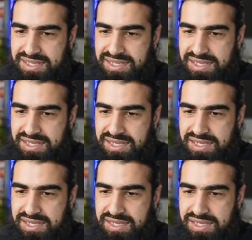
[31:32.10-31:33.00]

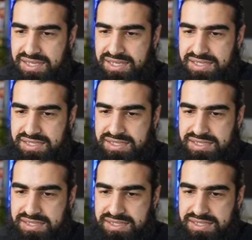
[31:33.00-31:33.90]
Uh,
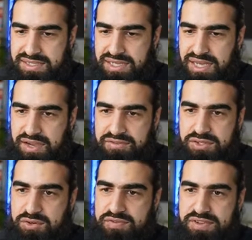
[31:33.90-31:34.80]
yeah, after
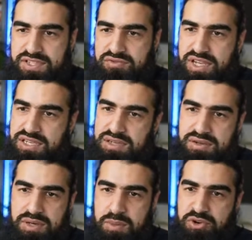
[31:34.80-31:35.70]
Zohar, if it doesn't rain,
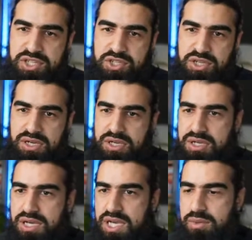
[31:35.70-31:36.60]
I'm ready inshallah.
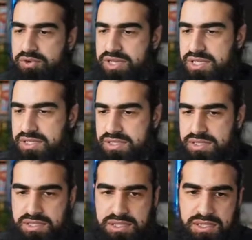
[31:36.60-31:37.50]
I'm ready.
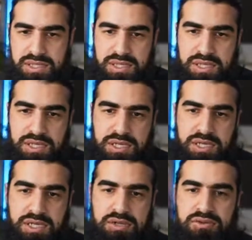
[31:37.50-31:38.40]

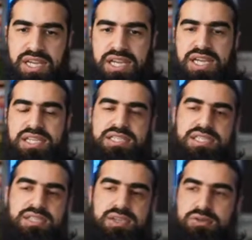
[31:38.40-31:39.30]
Right, guys.
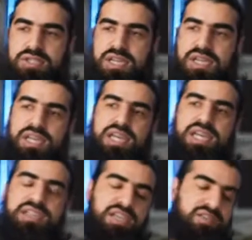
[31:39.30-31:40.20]
So, Jazakallah
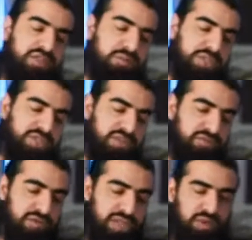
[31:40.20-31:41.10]
khair. Thank you very much
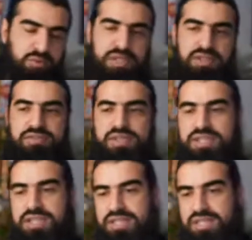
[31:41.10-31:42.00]
for that
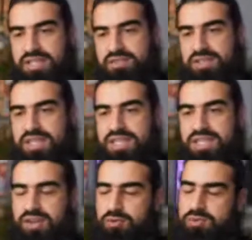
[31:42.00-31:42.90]
wonderful uh, evening.
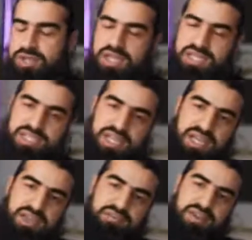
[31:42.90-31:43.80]
I hope you guys
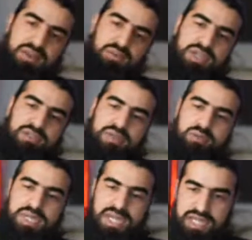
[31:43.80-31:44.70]
have a wonderful
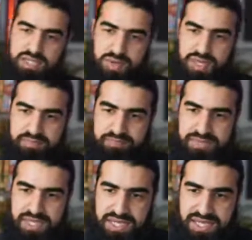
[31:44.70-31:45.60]
weekend as well.
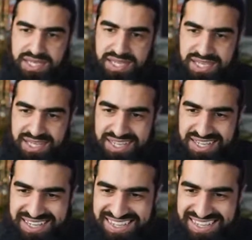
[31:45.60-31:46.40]
Uh,